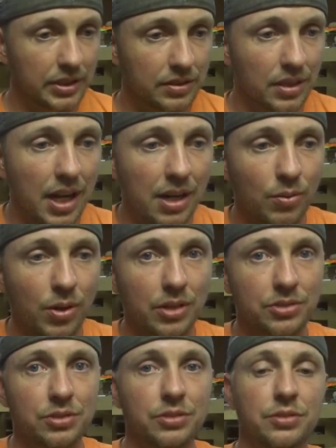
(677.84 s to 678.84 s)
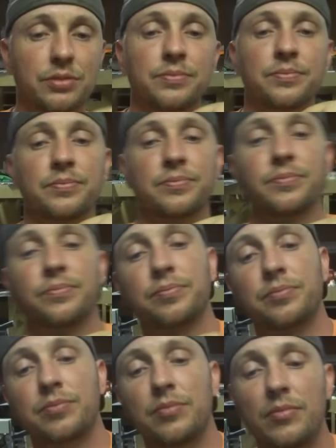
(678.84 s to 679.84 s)
lock washers
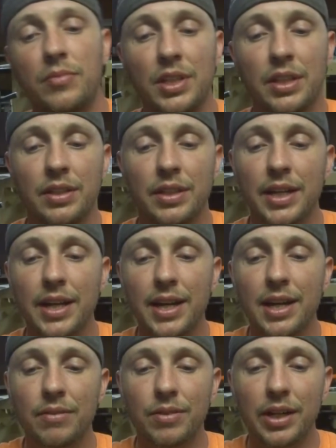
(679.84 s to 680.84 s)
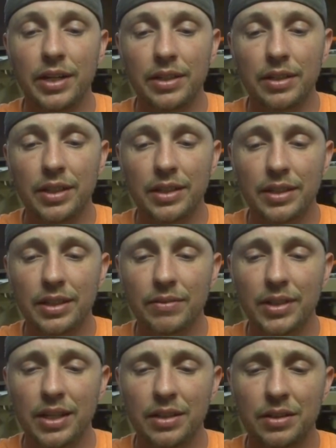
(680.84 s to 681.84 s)
that I have right here, I think
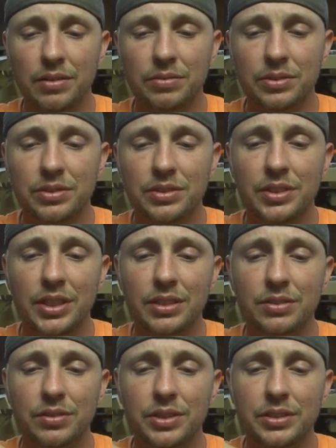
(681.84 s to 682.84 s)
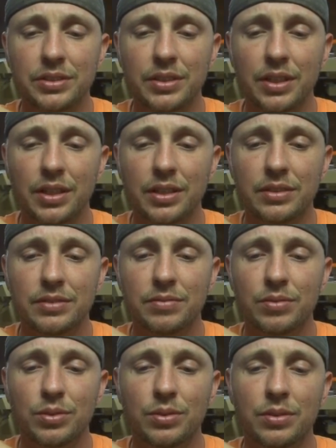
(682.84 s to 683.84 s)
I've got enough for 6 on each side.
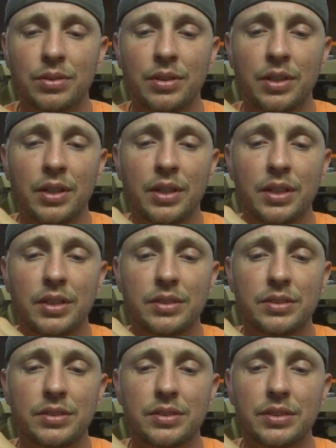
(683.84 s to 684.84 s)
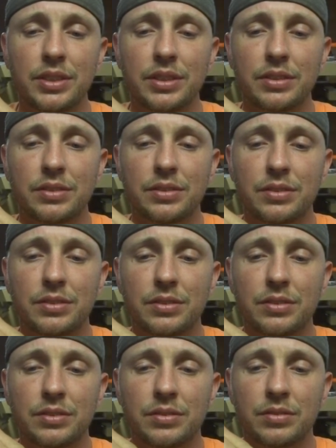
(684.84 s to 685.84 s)
4,
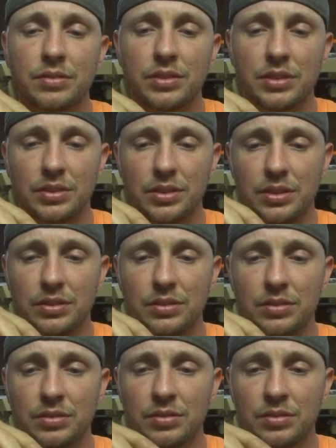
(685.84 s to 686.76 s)
6. Is it 6?